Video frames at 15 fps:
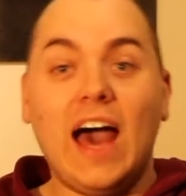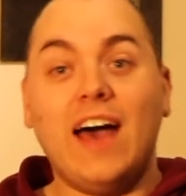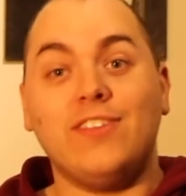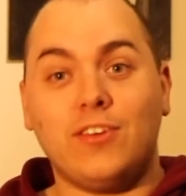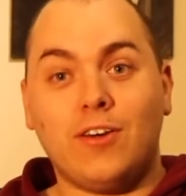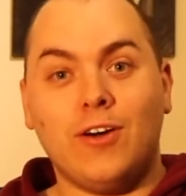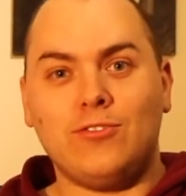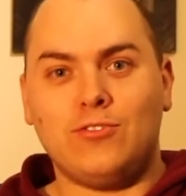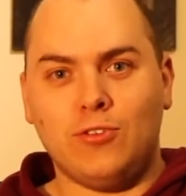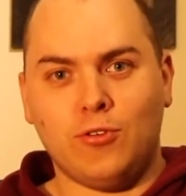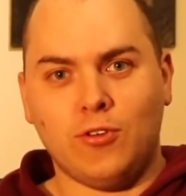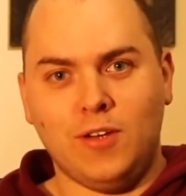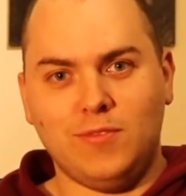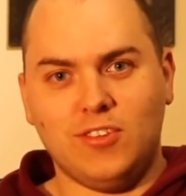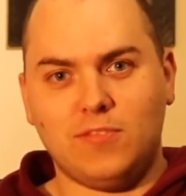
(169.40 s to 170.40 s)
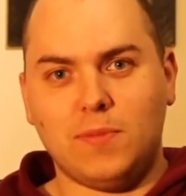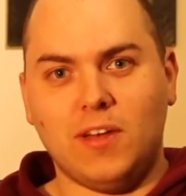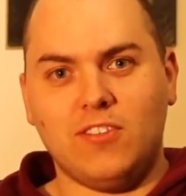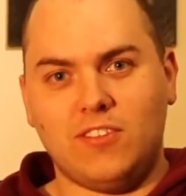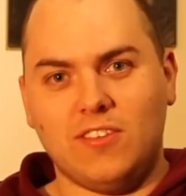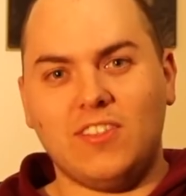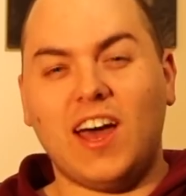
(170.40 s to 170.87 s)
and the custard cream
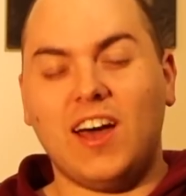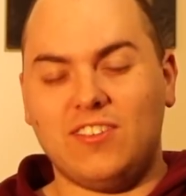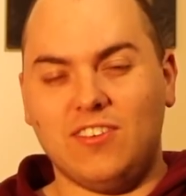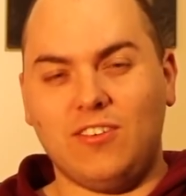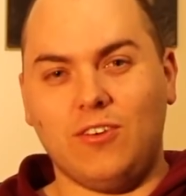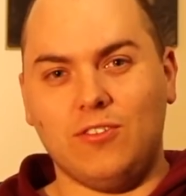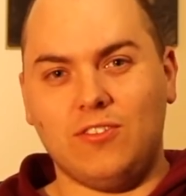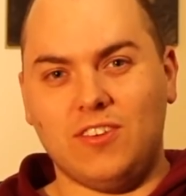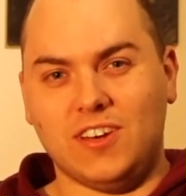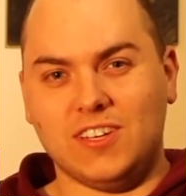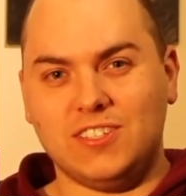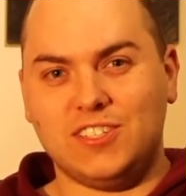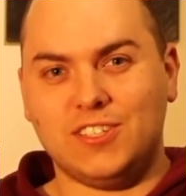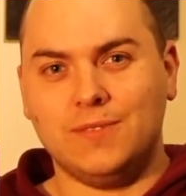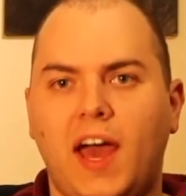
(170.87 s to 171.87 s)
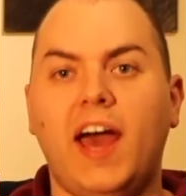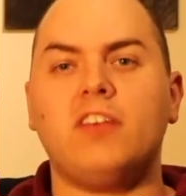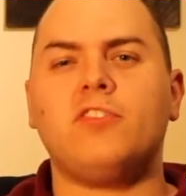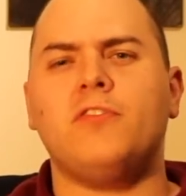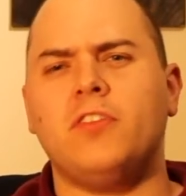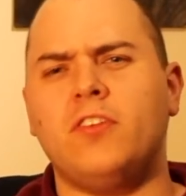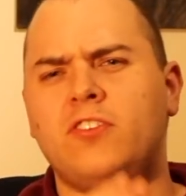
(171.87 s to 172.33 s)
dispenser. That's a good touch.
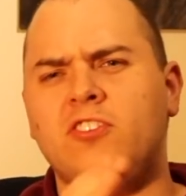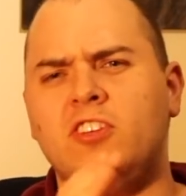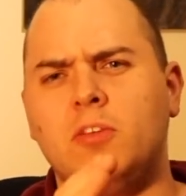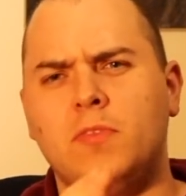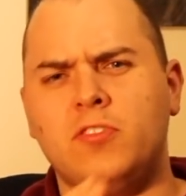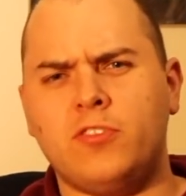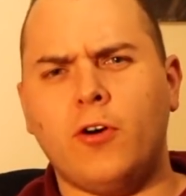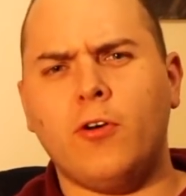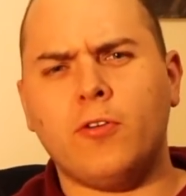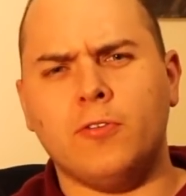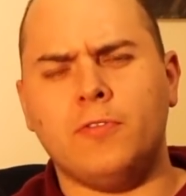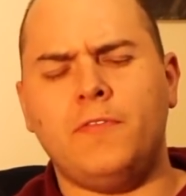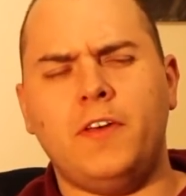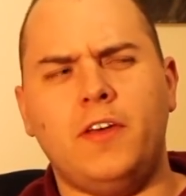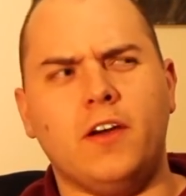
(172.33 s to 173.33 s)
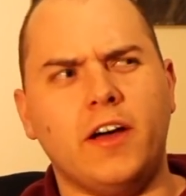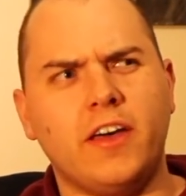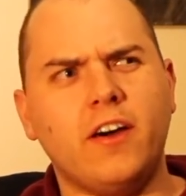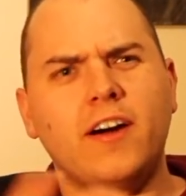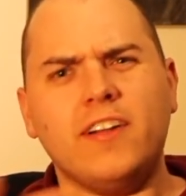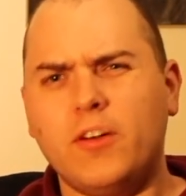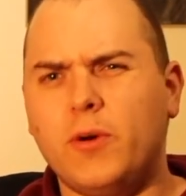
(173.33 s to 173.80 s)
As for the cinematography, I
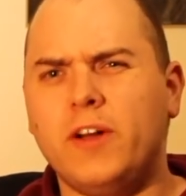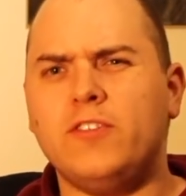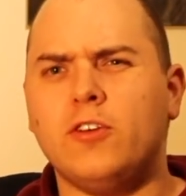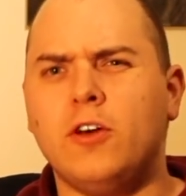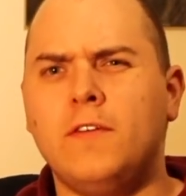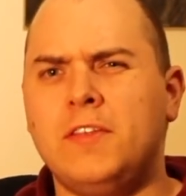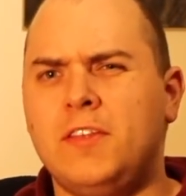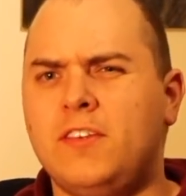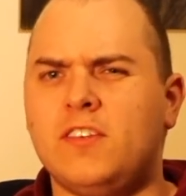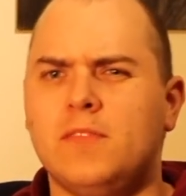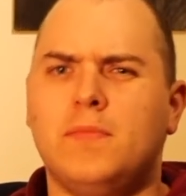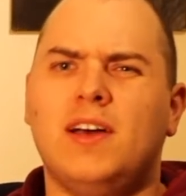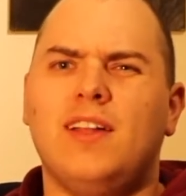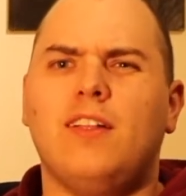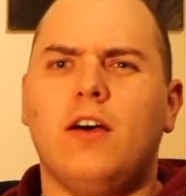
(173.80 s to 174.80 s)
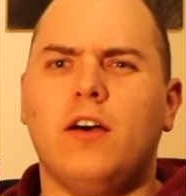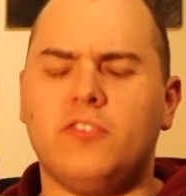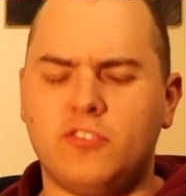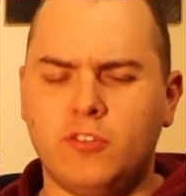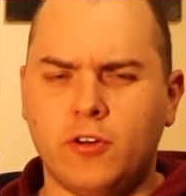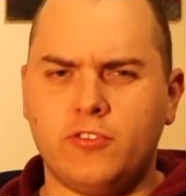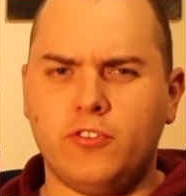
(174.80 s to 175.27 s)
kind of went over this in my
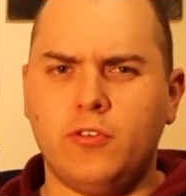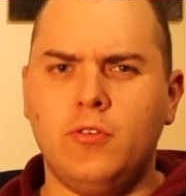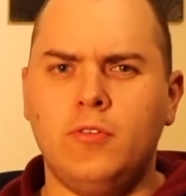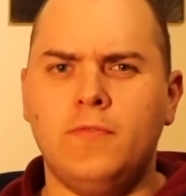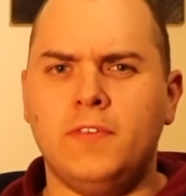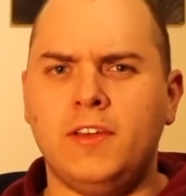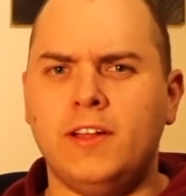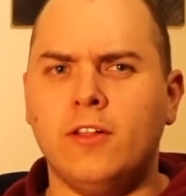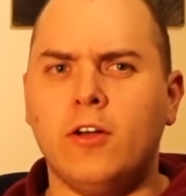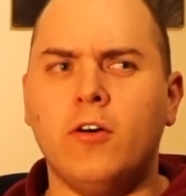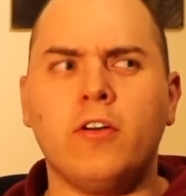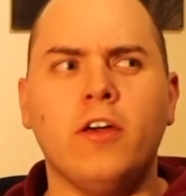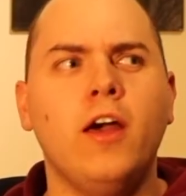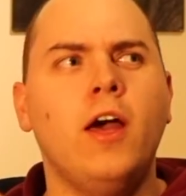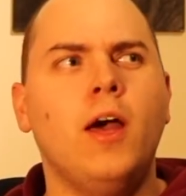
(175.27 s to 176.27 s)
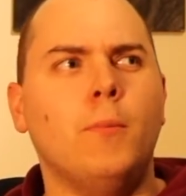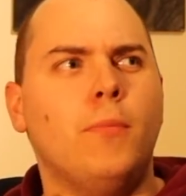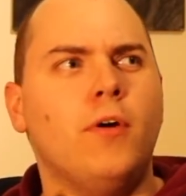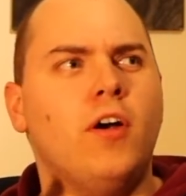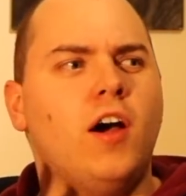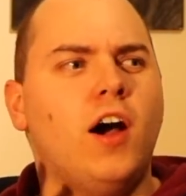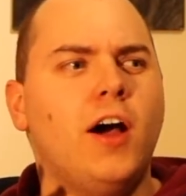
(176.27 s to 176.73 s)
last Doctor Who vlog,
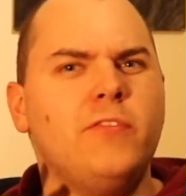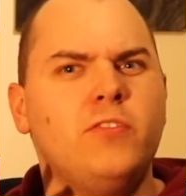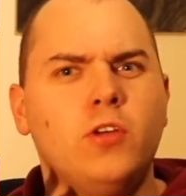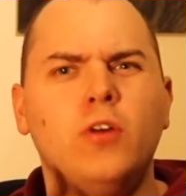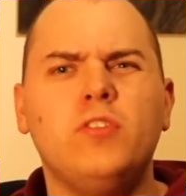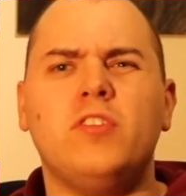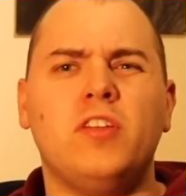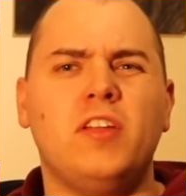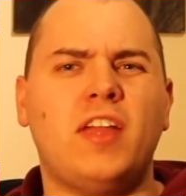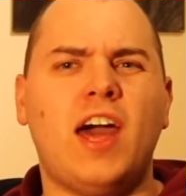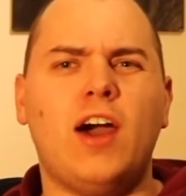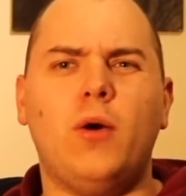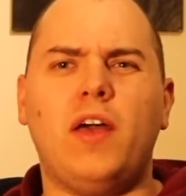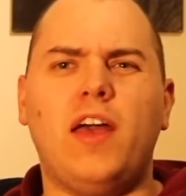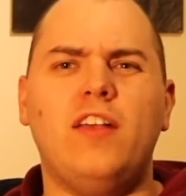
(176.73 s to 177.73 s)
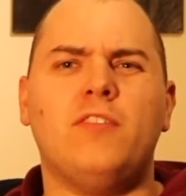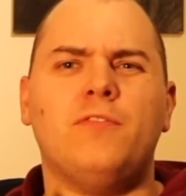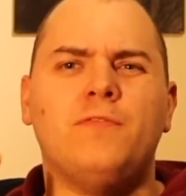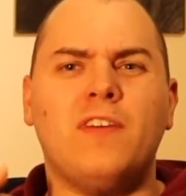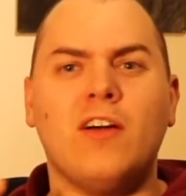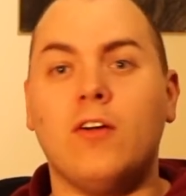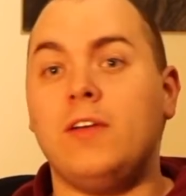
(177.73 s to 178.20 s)
but I've noted how it is
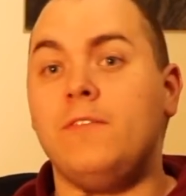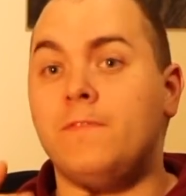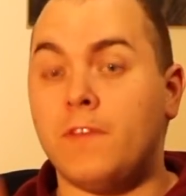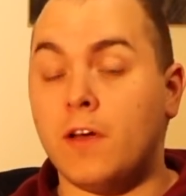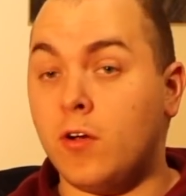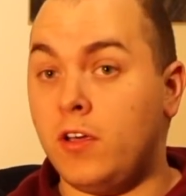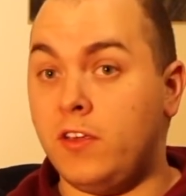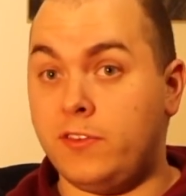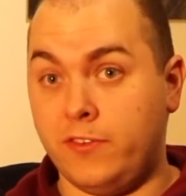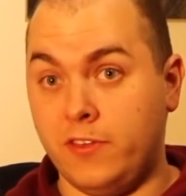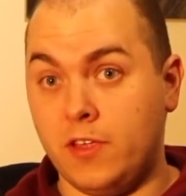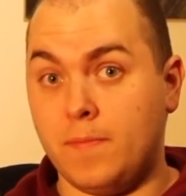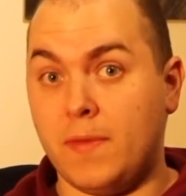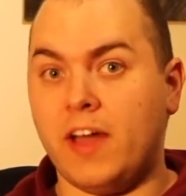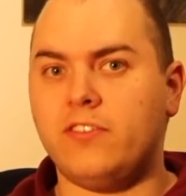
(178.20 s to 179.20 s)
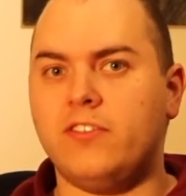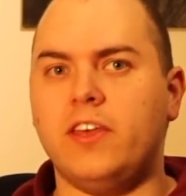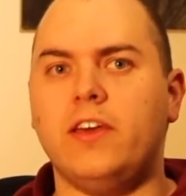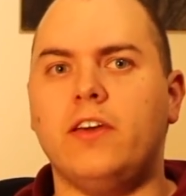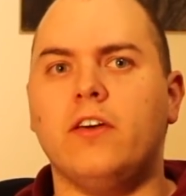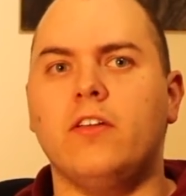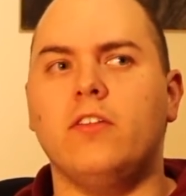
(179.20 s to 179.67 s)
very, very
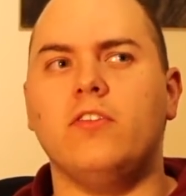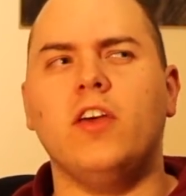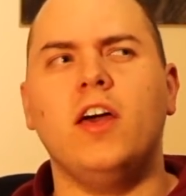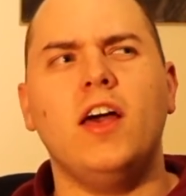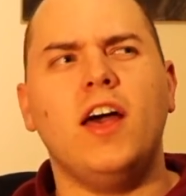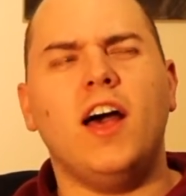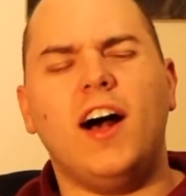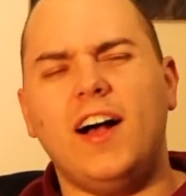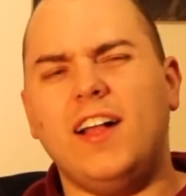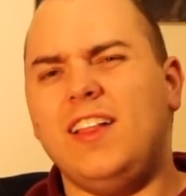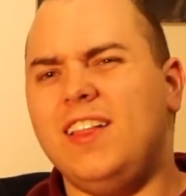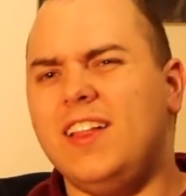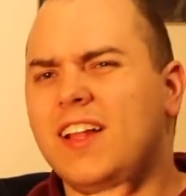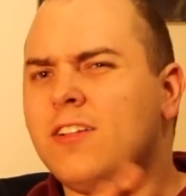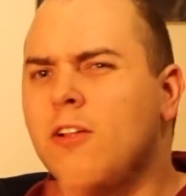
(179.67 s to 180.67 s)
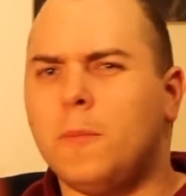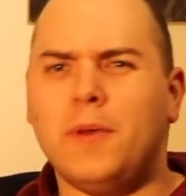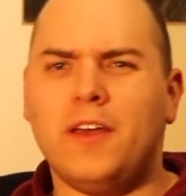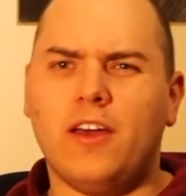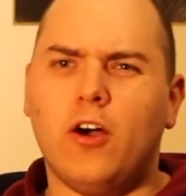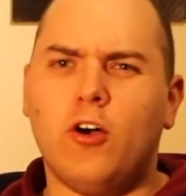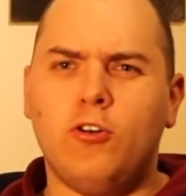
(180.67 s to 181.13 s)
cinematic and a little bit